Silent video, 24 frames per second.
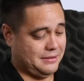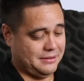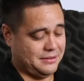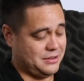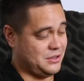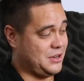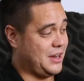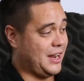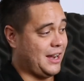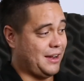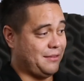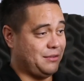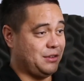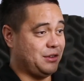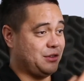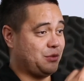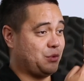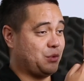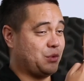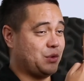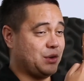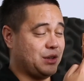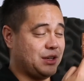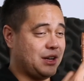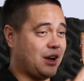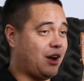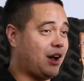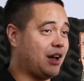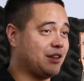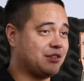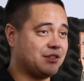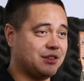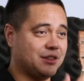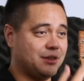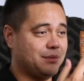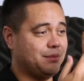You have this really
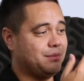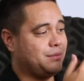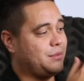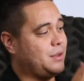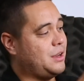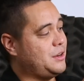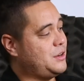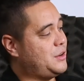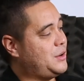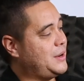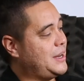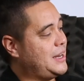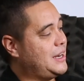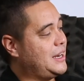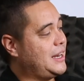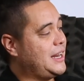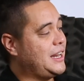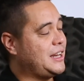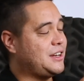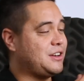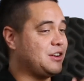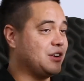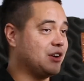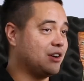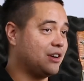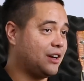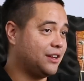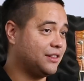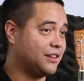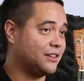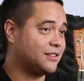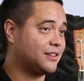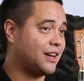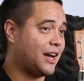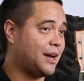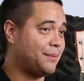awesome, inlay here
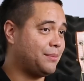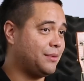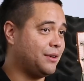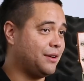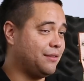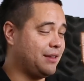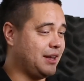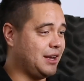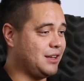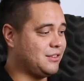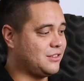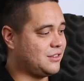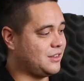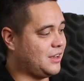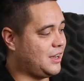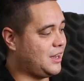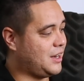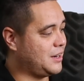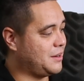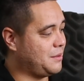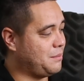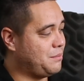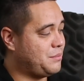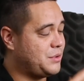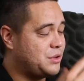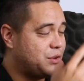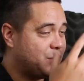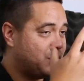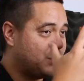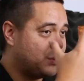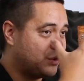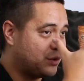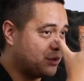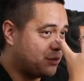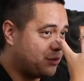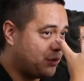on the top of the headstock.
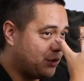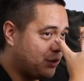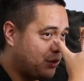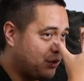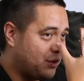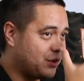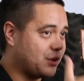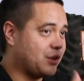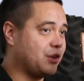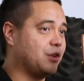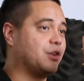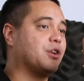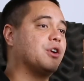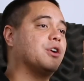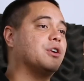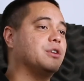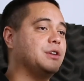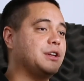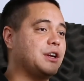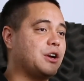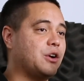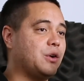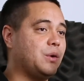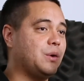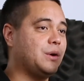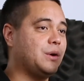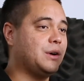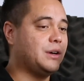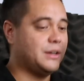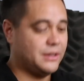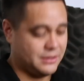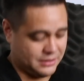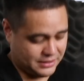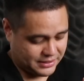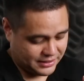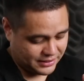Beautiful curly
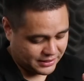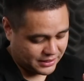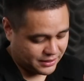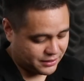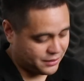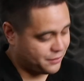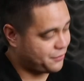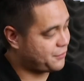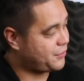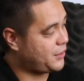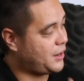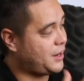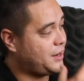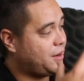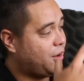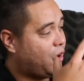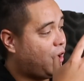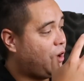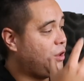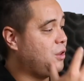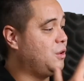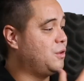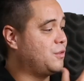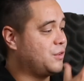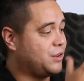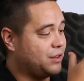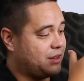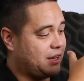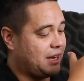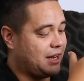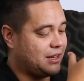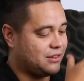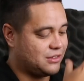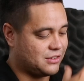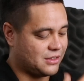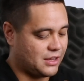koa on the front, all over the
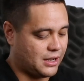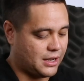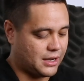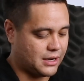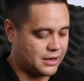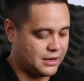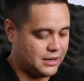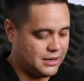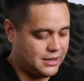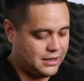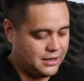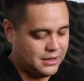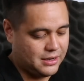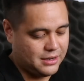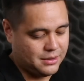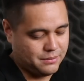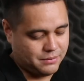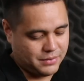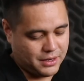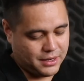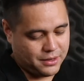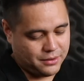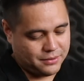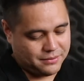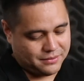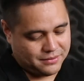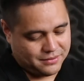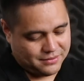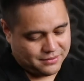headstock. But